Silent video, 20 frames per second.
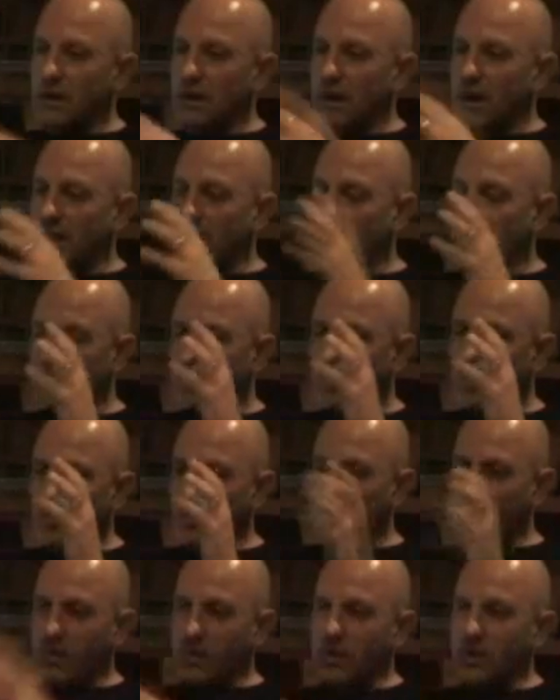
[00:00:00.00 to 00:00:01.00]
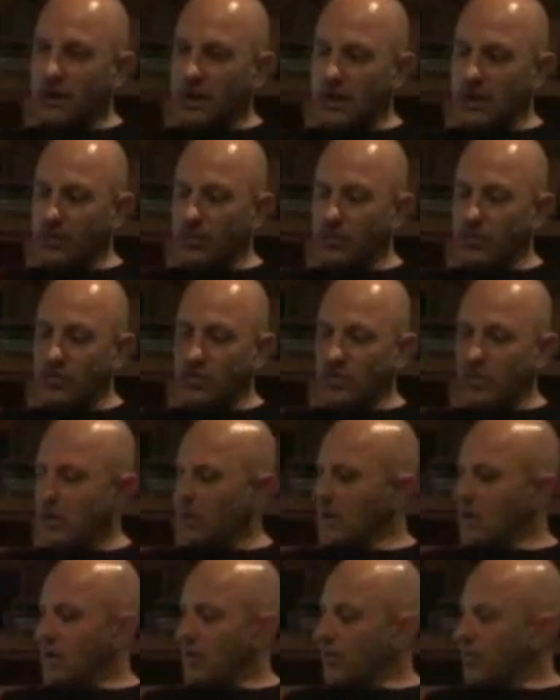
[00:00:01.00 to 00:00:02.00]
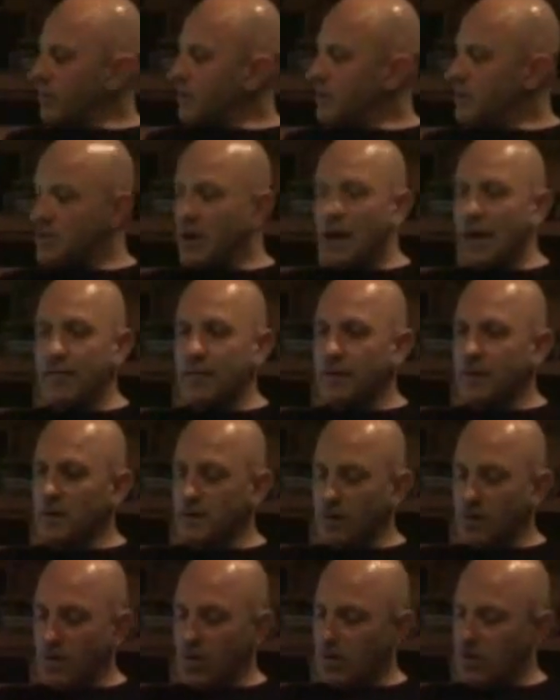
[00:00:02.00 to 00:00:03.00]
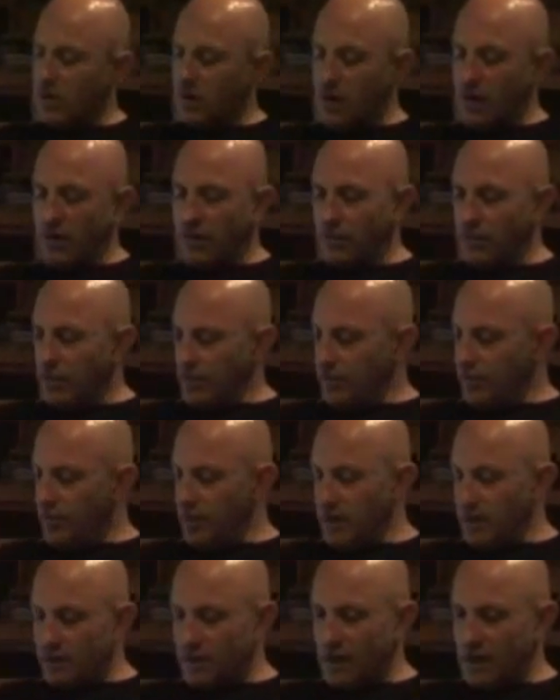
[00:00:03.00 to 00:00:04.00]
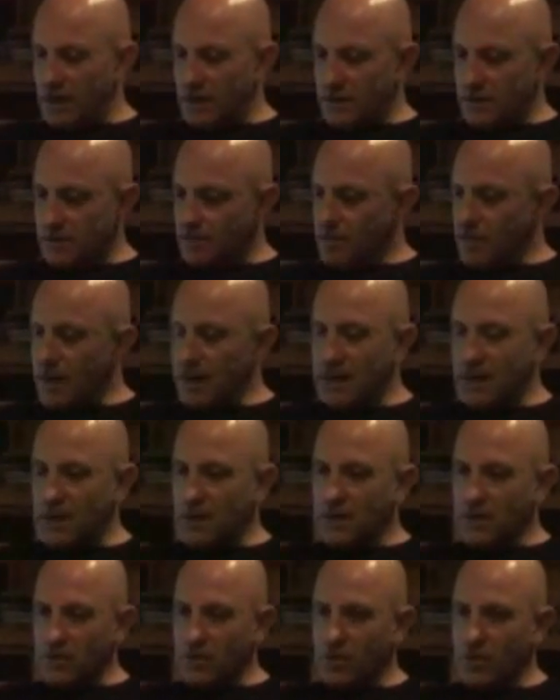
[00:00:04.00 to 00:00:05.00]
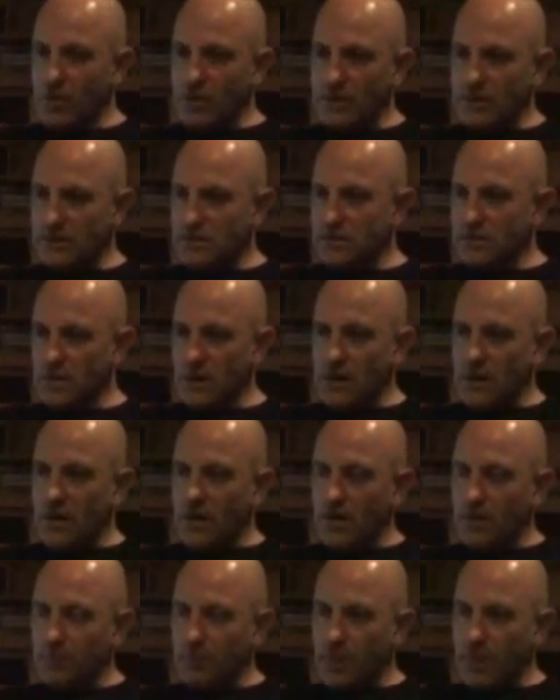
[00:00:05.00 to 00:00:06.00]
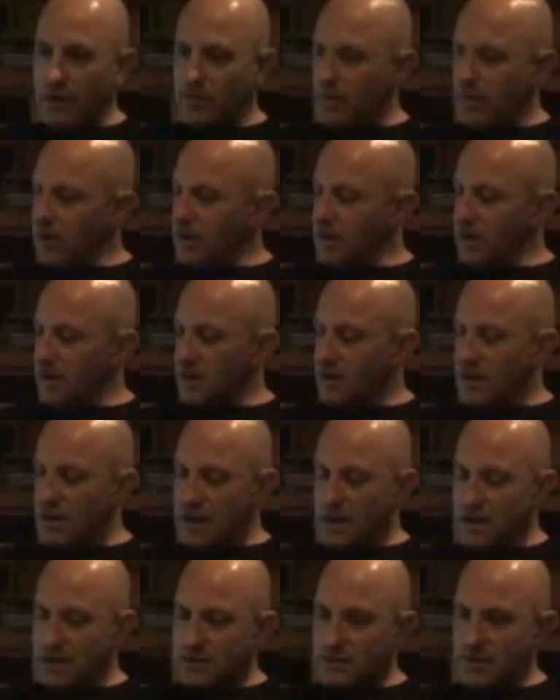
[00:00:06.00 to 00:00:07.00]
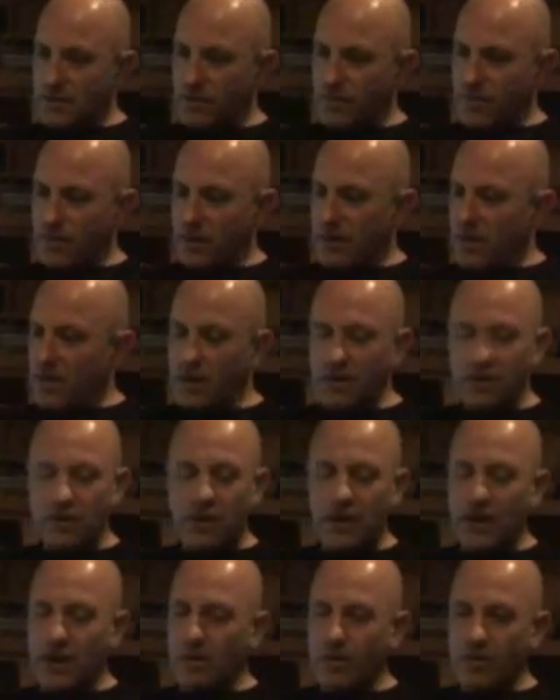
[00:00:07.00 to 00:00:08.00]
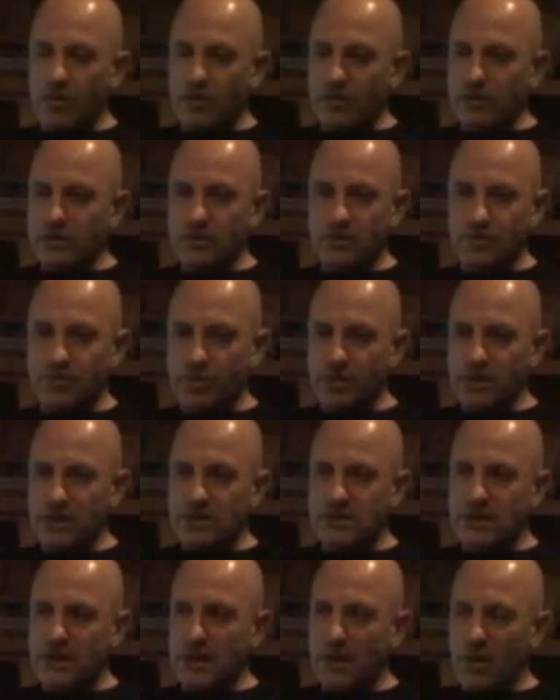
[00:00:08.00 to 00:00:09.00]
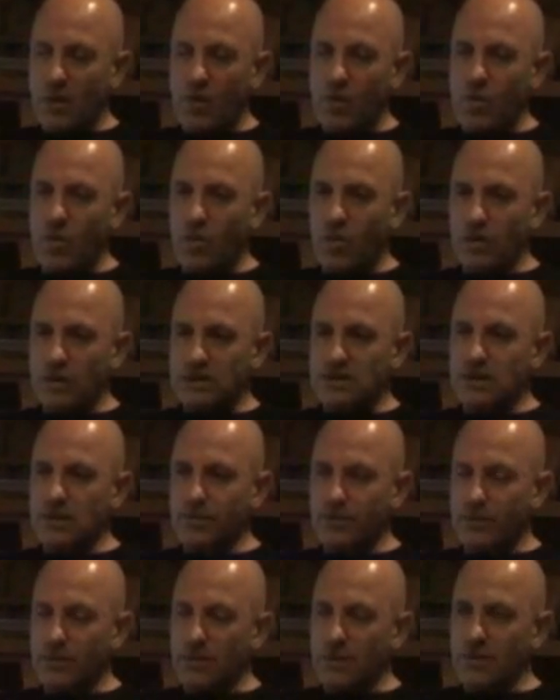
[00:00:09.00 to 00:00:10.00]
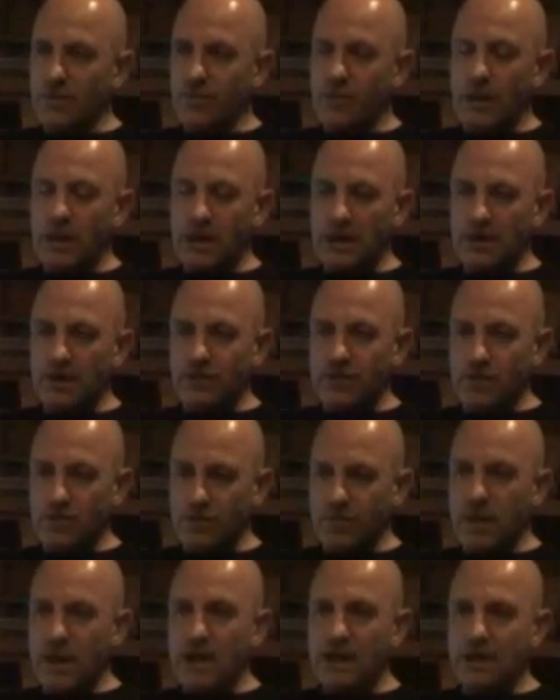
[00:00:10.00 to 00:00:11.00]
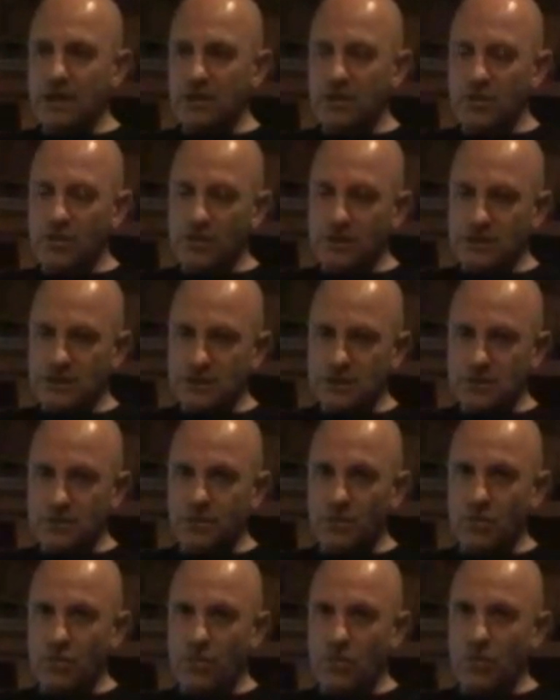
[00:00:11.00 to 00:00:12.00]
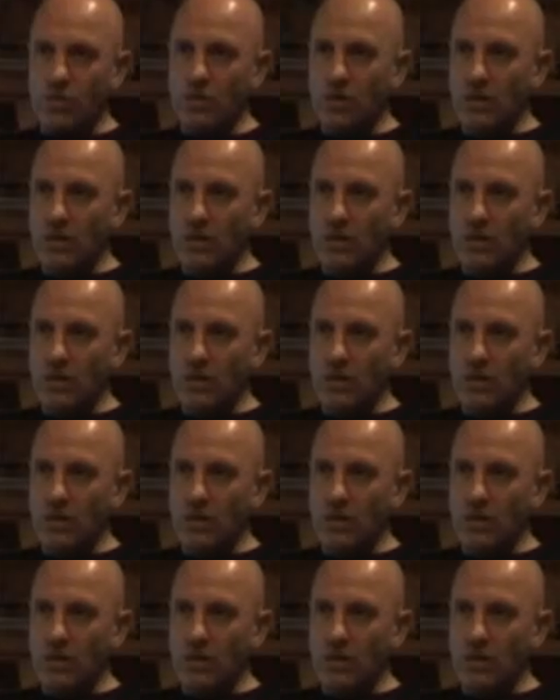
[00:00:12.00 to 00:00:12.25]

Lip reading: and I will be on a keyboard and I will be jamming along, going through presets, making a noise, maybe getting something. I don't care whether it's a preset or it's something you've made. If you make a noise, it's more